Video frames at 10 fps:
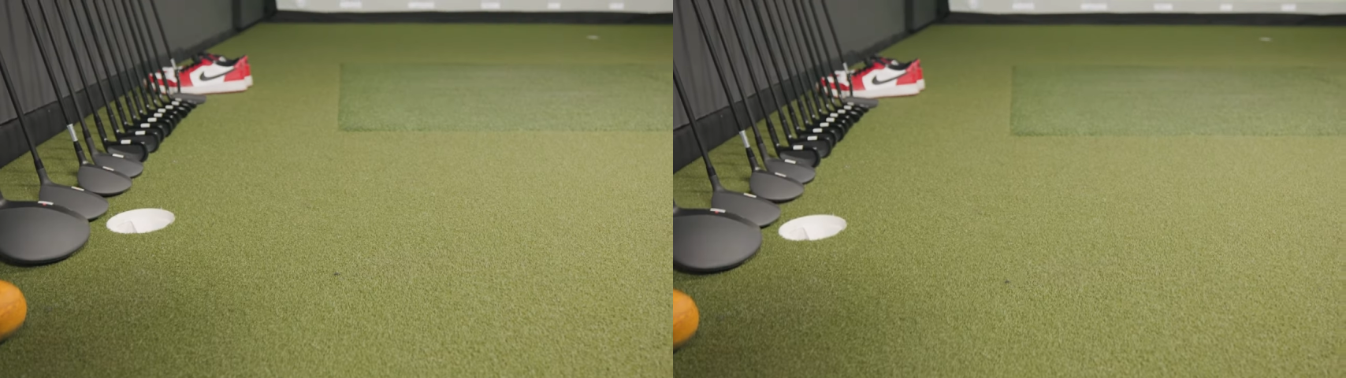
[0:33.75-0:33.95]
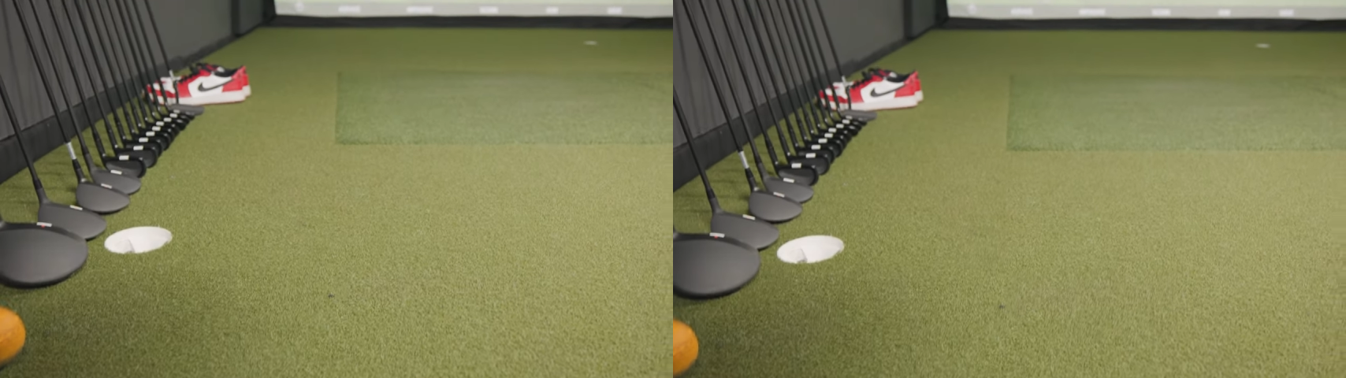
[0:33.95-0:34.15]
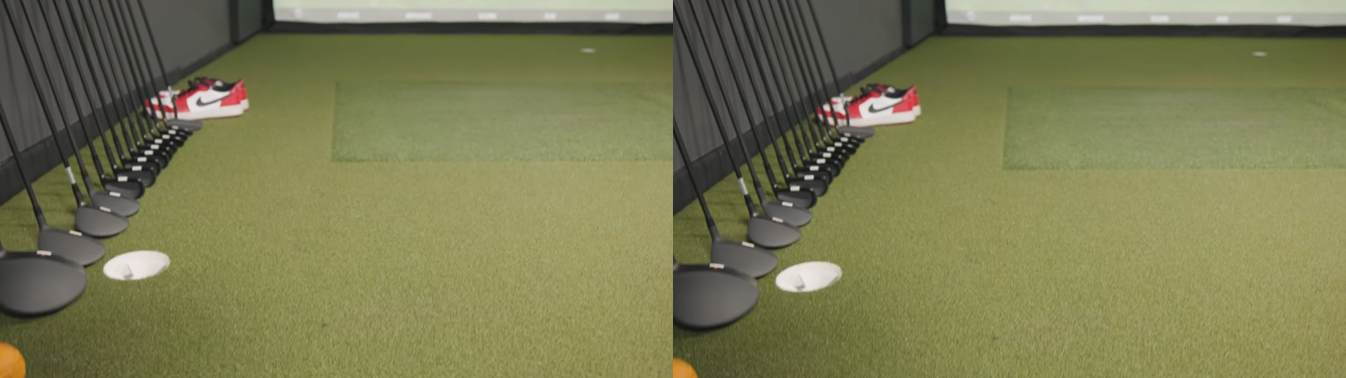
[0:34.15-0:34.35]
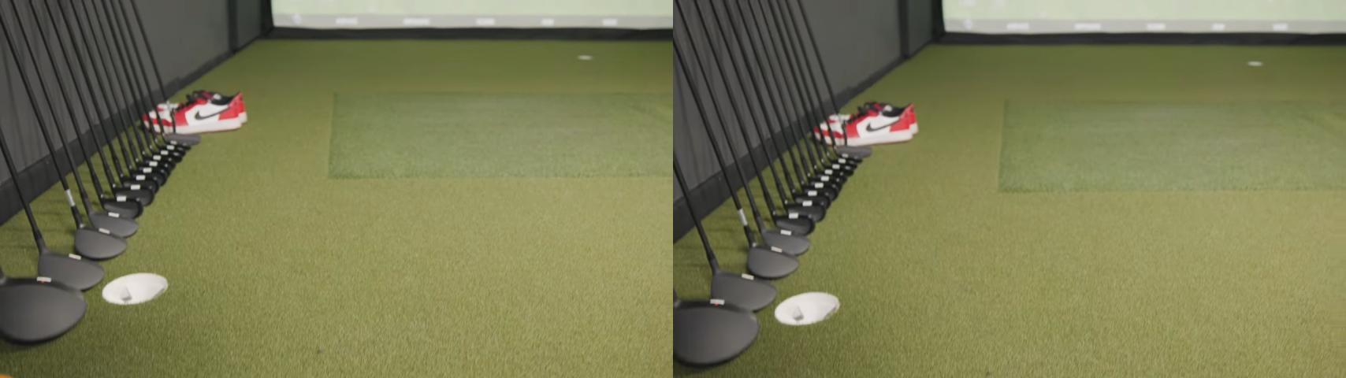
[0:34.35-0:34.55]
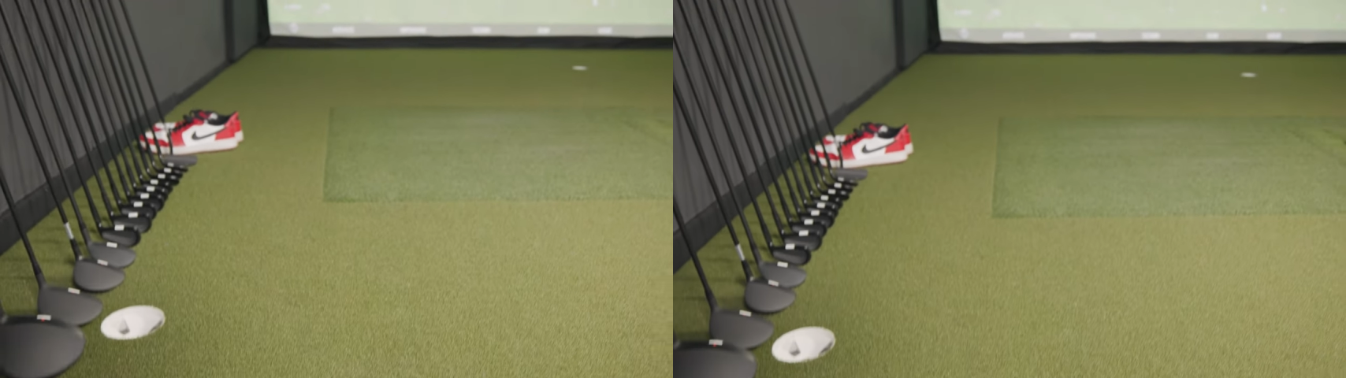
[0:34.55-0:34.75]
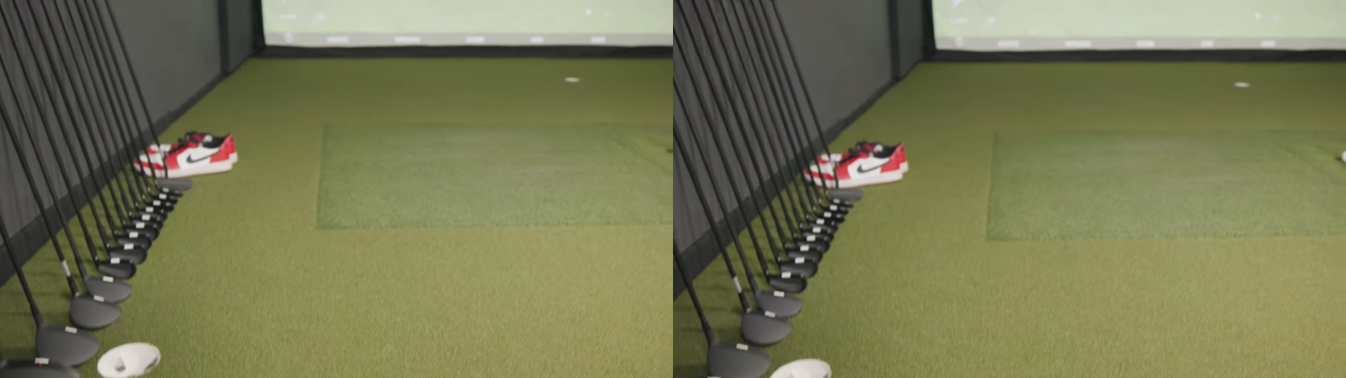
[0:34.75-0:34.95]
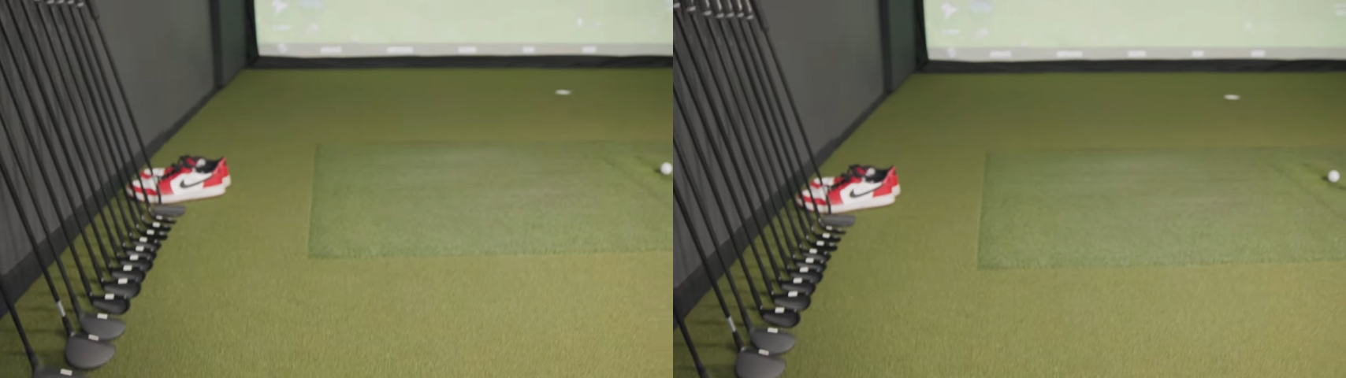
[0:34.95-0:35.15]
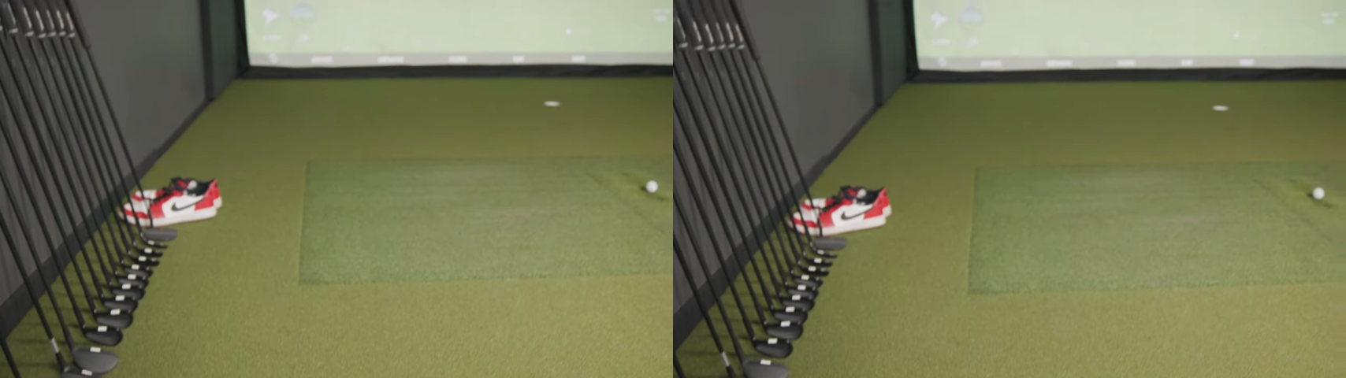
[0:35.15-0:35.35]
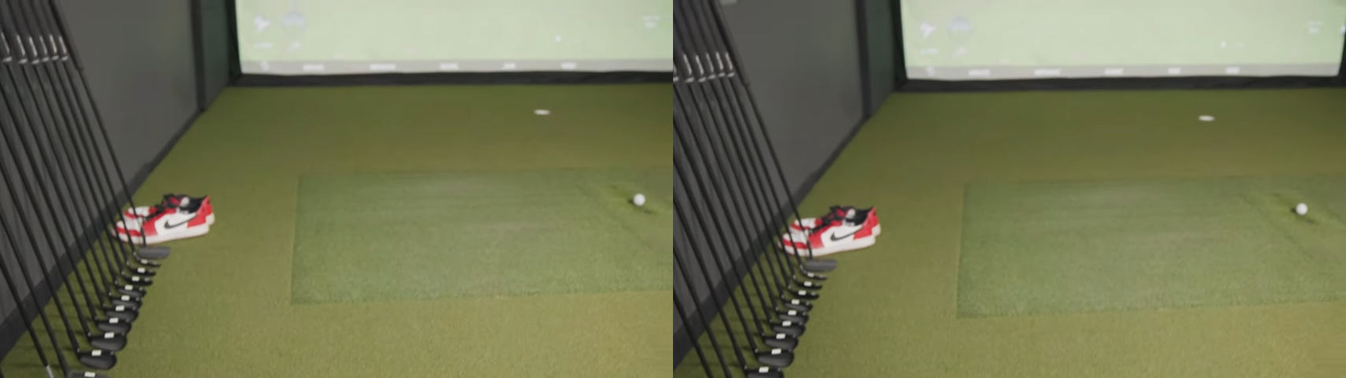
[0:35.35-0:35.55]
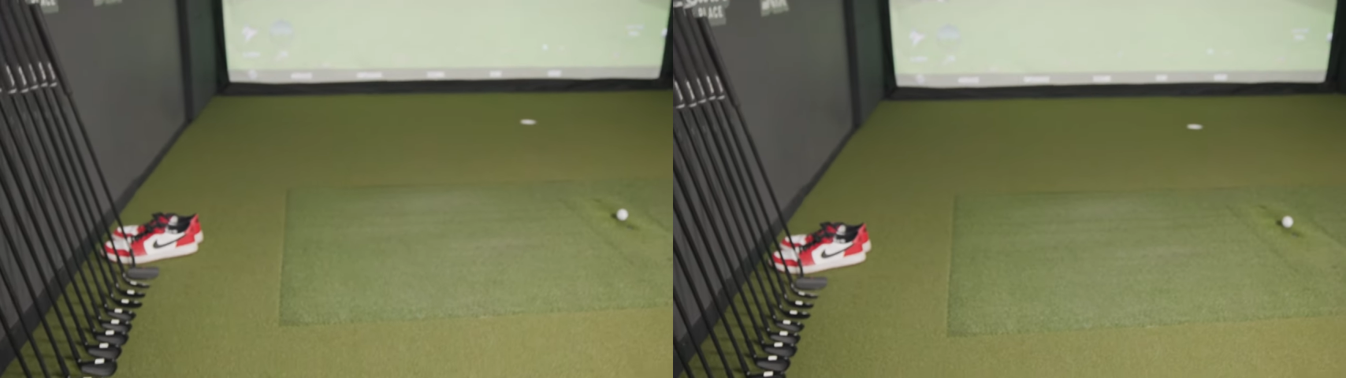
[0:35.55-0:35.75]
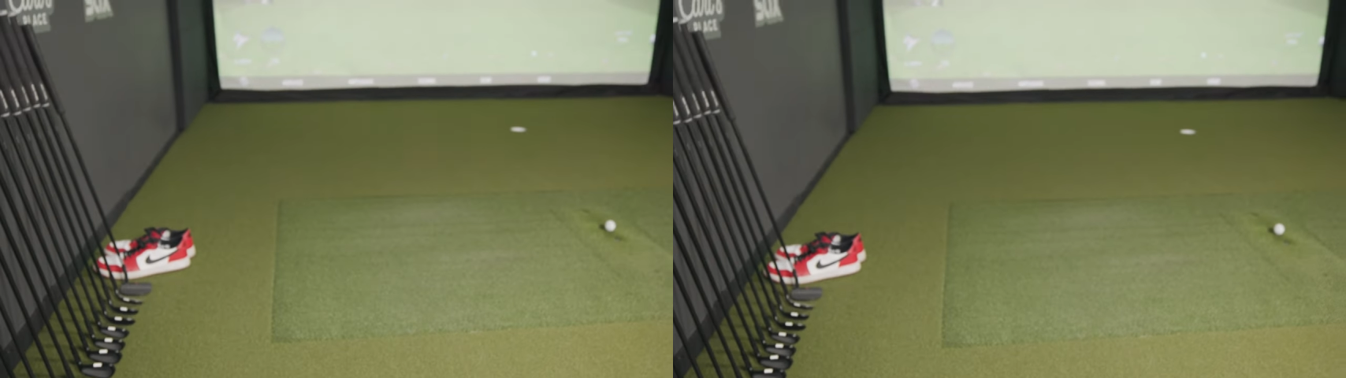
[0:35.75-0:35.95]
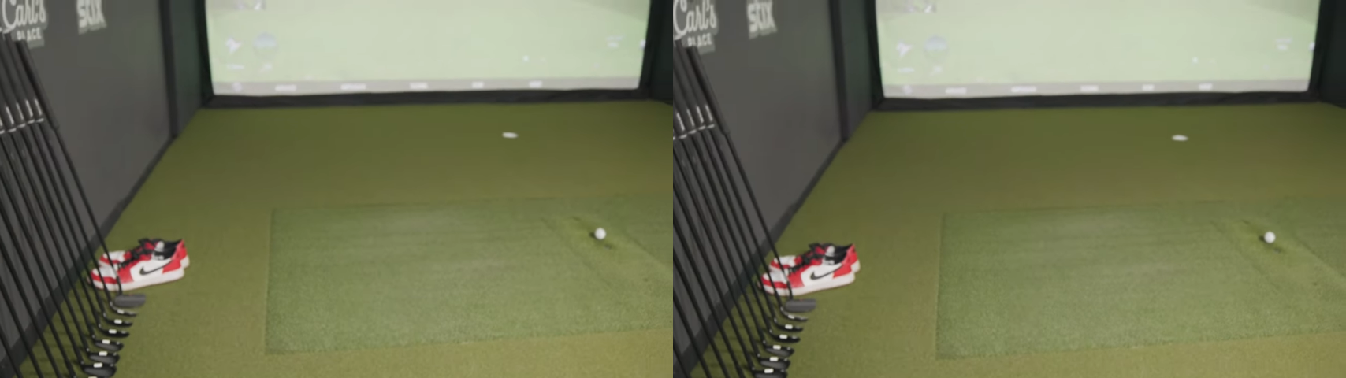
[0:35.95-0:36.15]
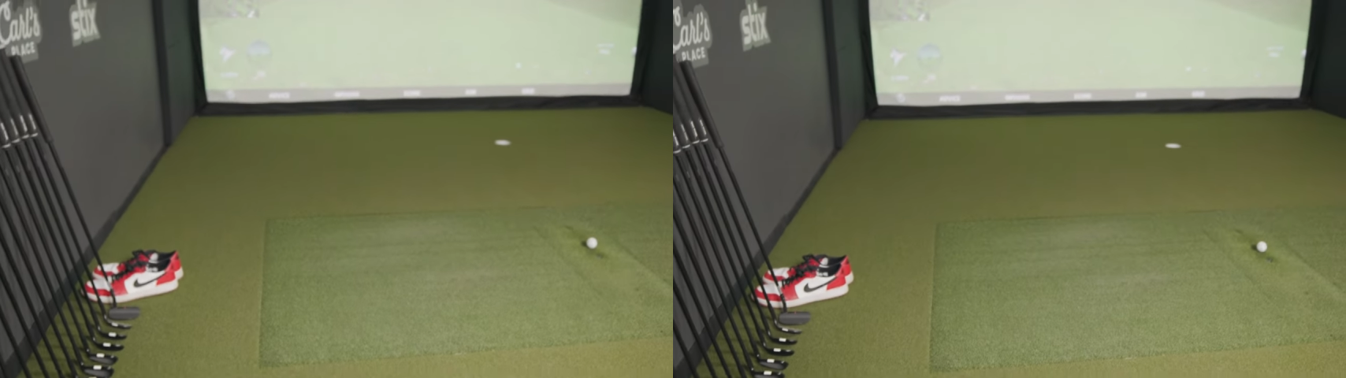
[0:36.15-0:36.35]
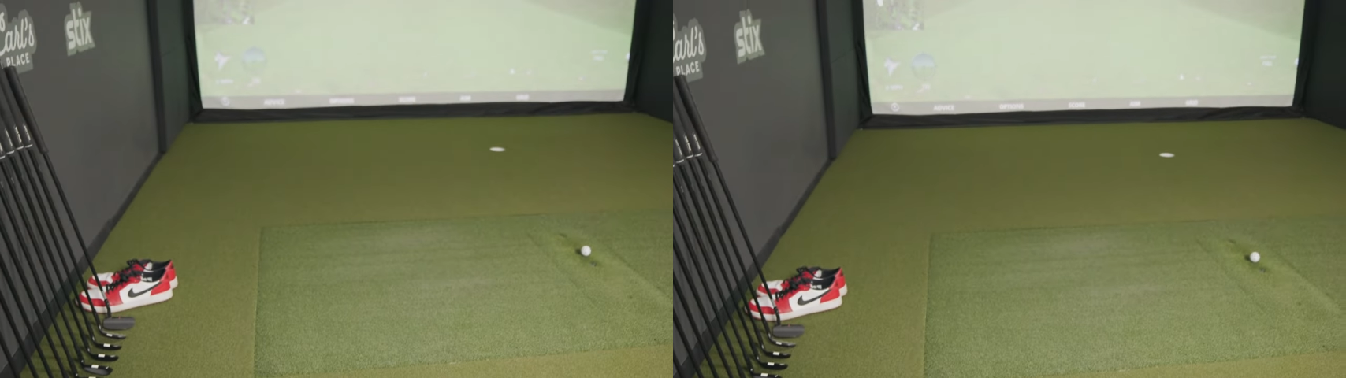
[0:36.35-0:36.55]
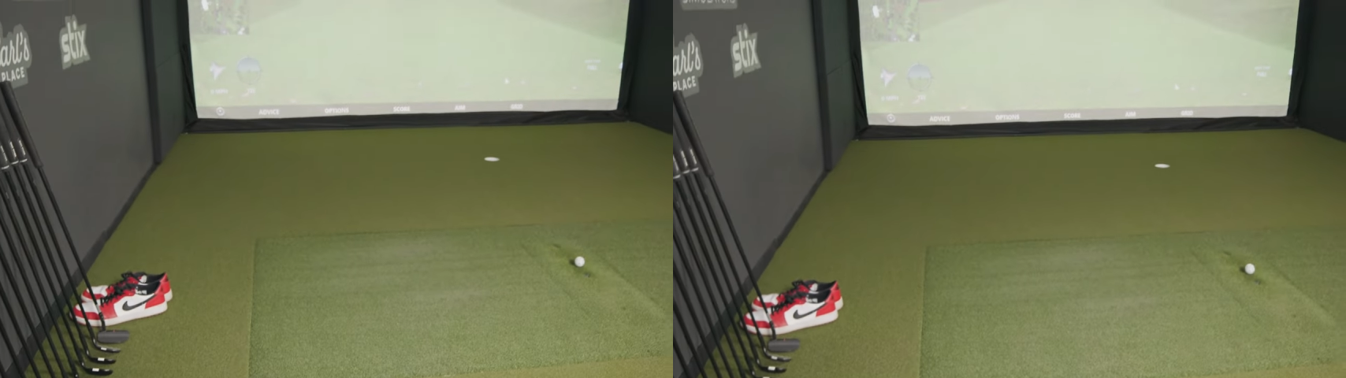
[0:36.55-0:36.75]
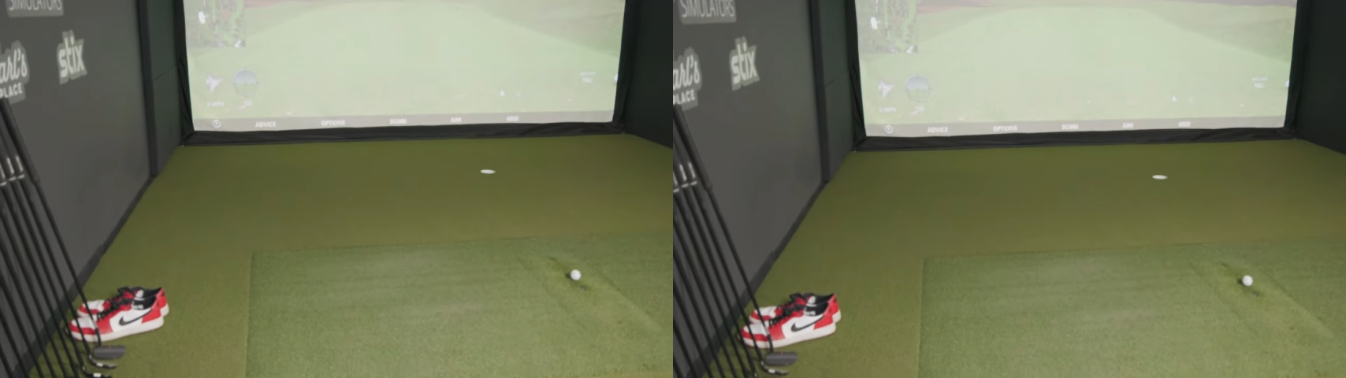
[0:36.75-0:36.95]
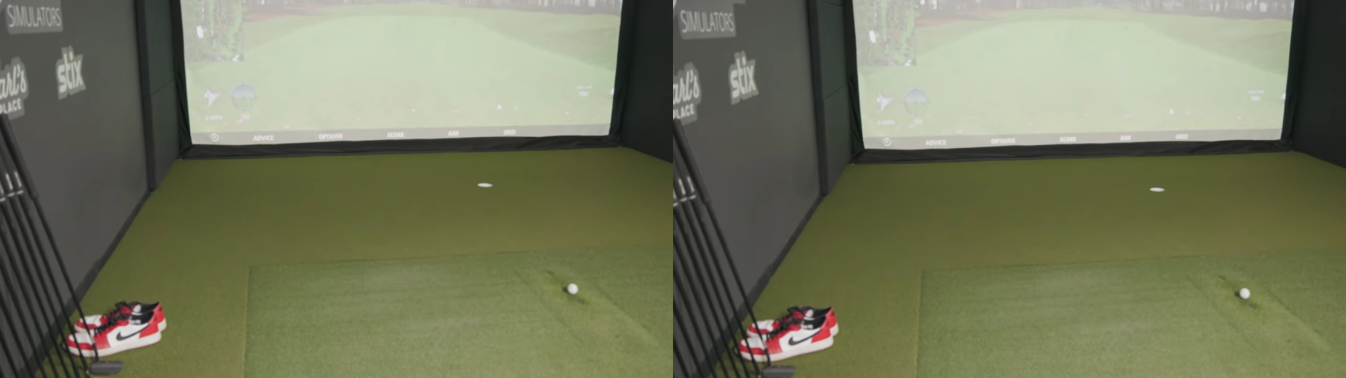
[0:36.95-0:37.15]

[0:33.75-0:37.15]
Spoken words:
[unreadable: no face in view]